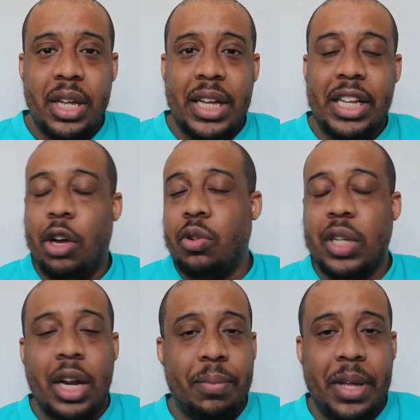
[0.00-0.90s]
He knows
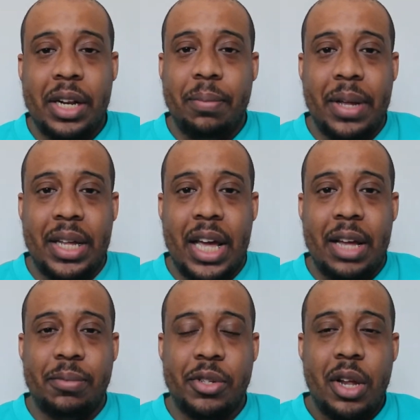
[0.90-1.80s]
how to be in the big
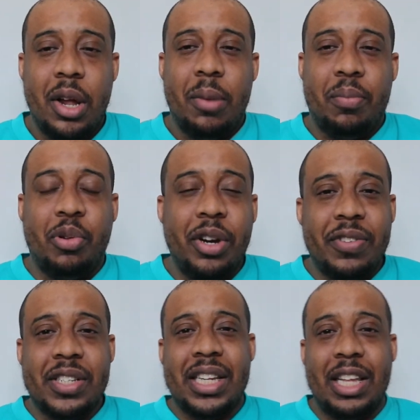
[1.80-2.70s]
games.
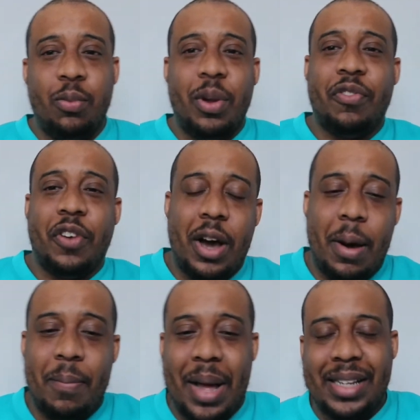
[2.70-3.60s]
Previously with
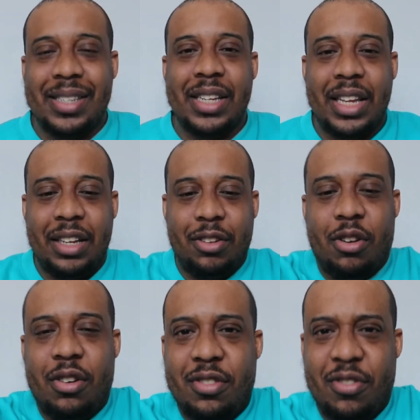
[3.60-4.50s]
Man City,
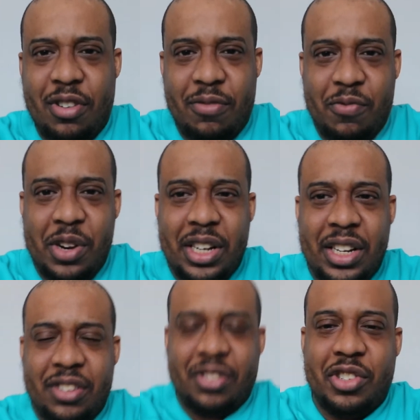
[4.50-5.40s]
really
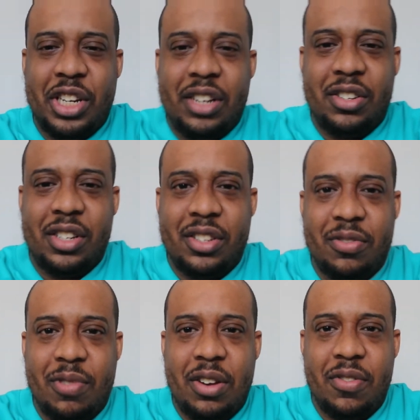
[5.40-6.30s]
need to change this
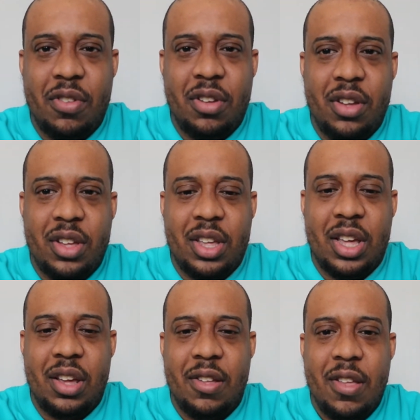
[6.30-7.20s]
around.
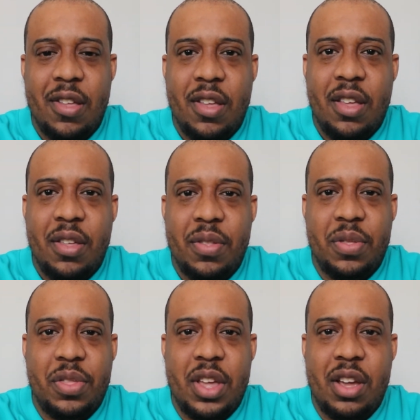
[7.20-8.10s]
Okay,
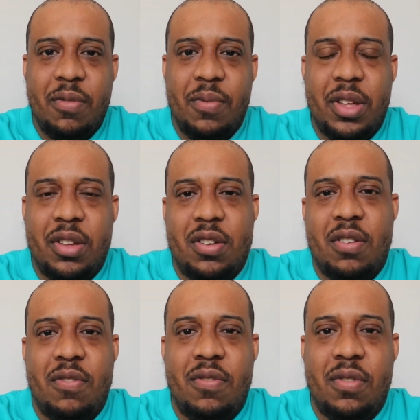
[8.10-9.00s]
there we go.
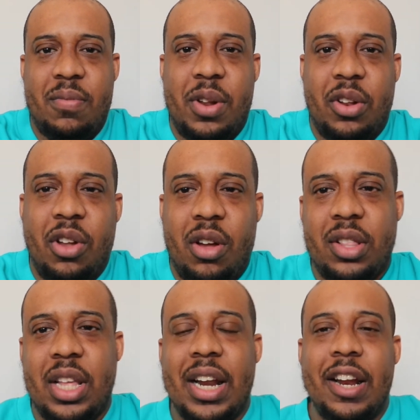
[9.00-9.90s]
Let me
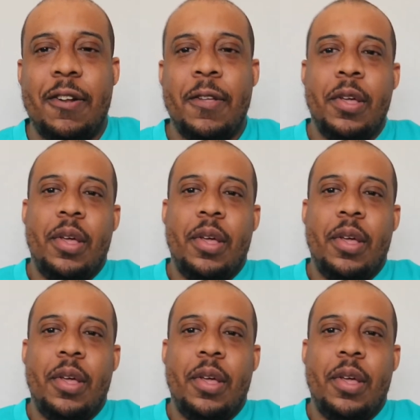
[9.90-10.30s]
lock that in.